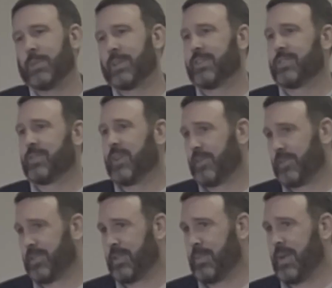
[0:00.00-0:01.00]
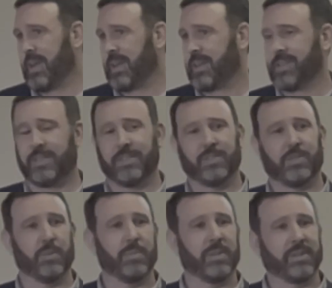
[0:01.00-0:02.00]
millions of dollars in the bank. These are the
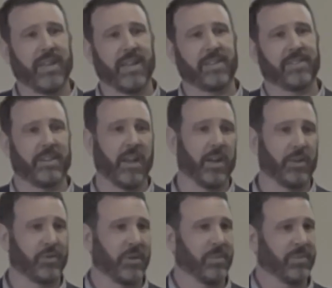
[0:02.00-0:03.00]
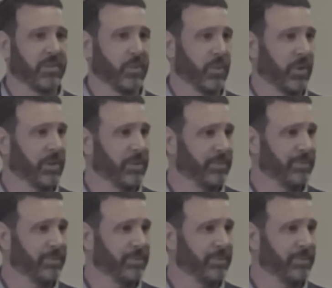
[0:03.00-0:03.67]
Bill Gates, the Donald Trumps of the world.